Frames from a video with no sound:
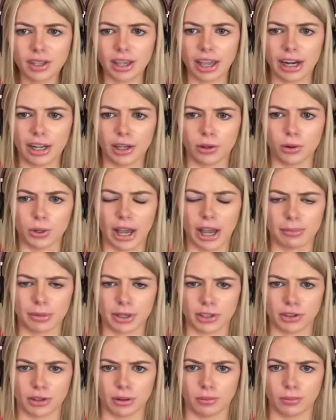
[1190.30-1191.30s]
and a good
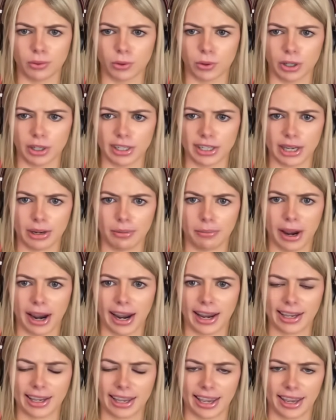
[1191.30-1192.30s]
amateur on board in
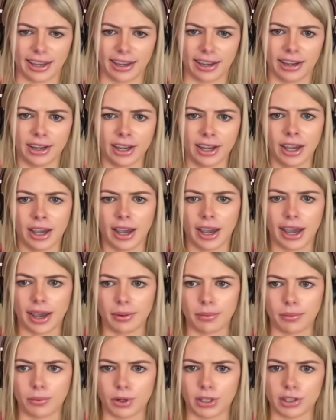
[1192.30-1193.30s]
packing,
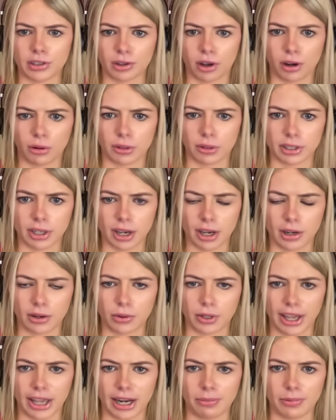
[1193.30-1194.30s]
which is always a
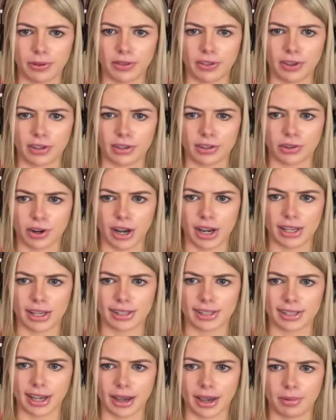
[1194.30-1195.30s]
good help in this
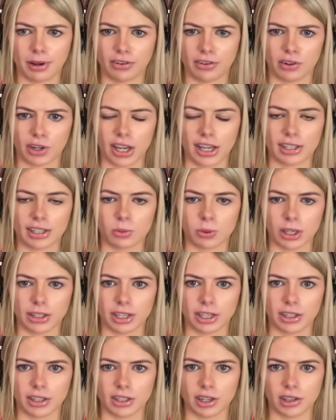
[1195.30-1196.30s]
race. And on 8 to 1, I
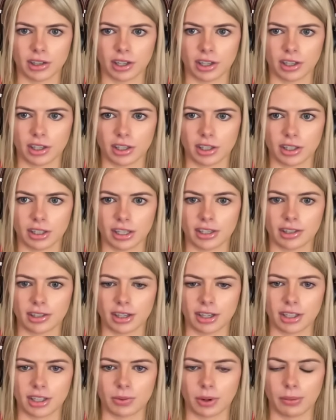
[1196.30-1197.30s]
think she's a
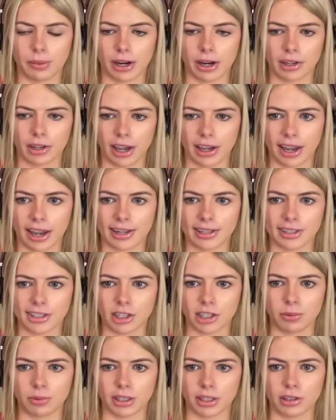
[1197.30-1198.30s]
decent each way, but I can't
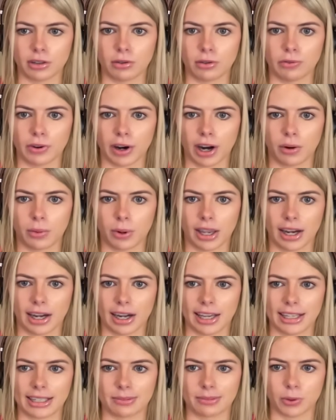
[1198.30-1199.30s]
see her being too far away at
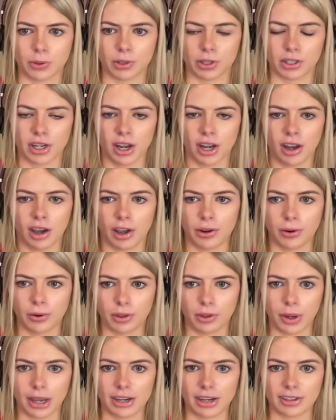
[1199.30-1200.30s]
least. But I
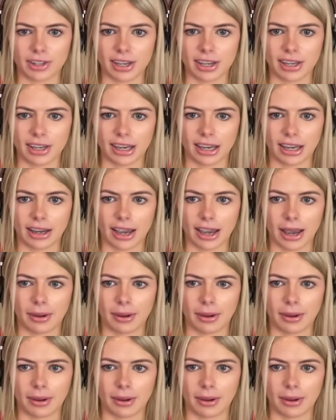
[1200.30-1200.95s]
know the way you're thinking